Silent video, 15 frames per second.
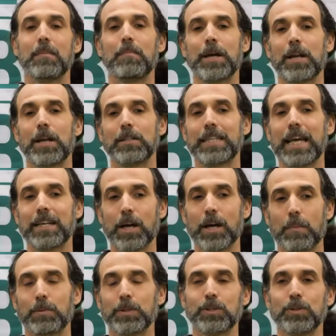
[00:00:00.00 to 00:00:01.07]
But take the
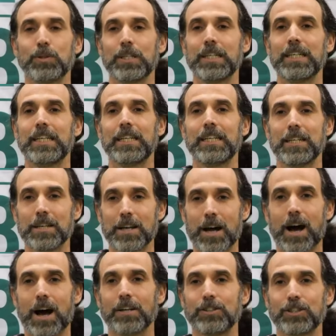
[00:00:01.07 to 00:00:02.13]
opportunity,
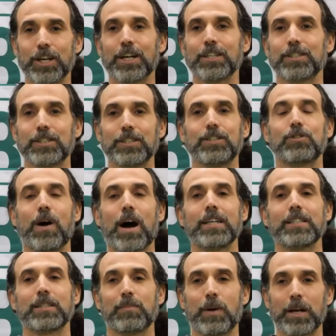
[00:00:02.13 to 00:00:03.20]
not just to try
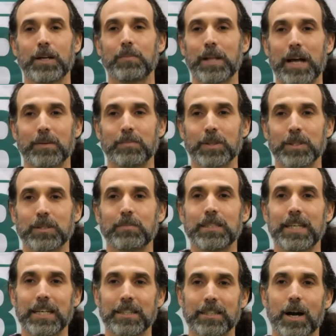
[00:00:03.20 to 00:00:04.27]
and spot a platypus,
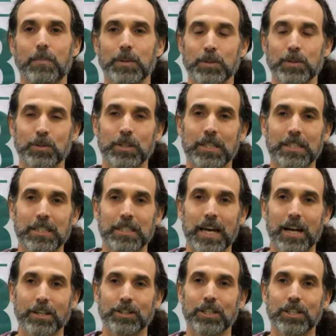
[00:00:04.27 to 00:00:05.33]
but take the opportunity to
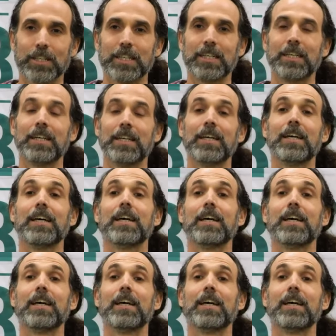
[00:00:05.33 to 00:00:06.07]
actually